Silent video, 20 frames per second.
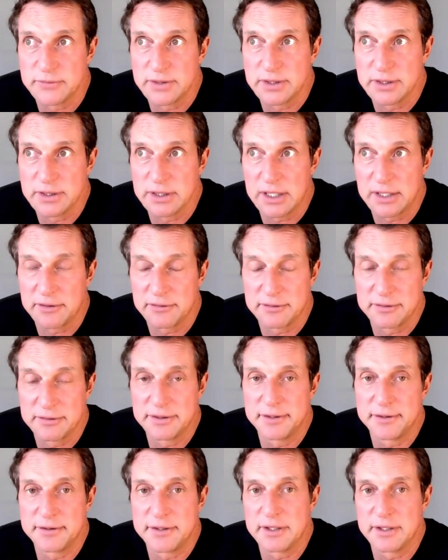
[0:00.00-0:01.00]
a lot of
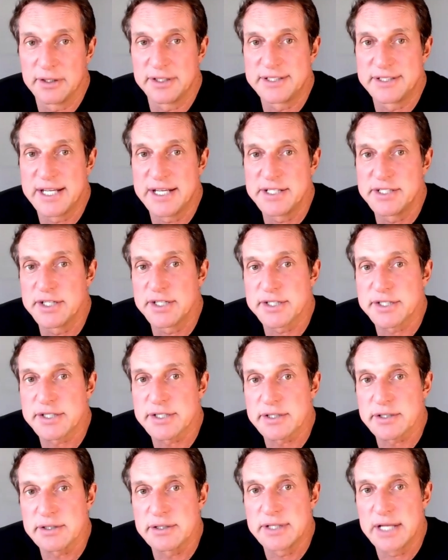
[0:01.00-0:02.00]
the
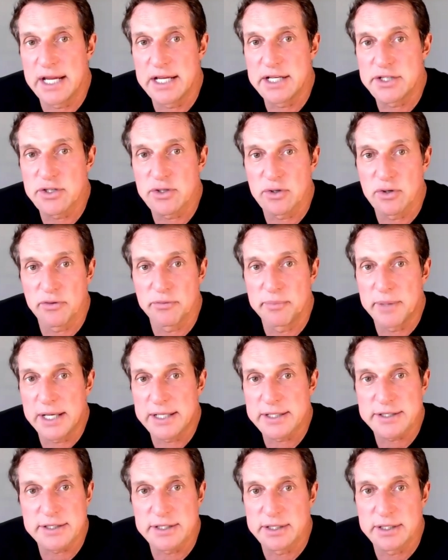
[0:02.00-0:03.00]
litigious nature of
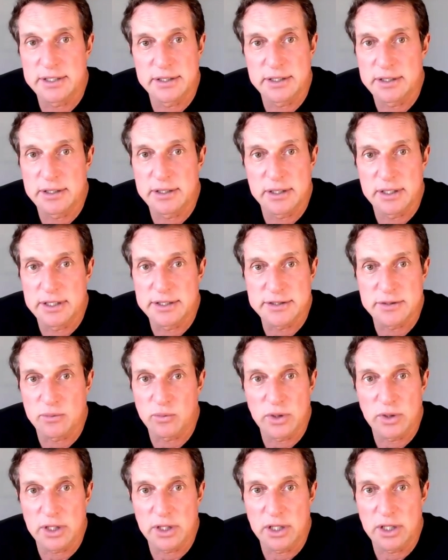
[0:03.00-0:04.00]
medicine isn't
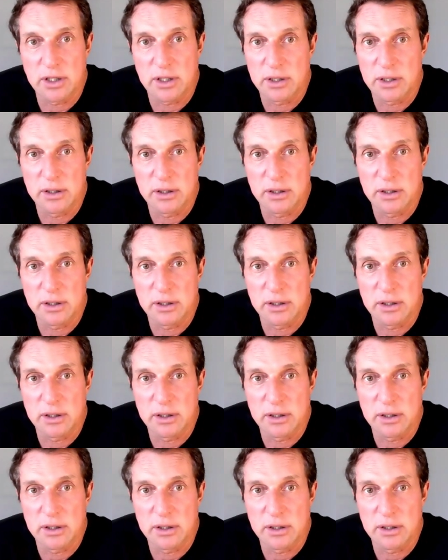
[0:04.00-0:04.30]
really on, uh,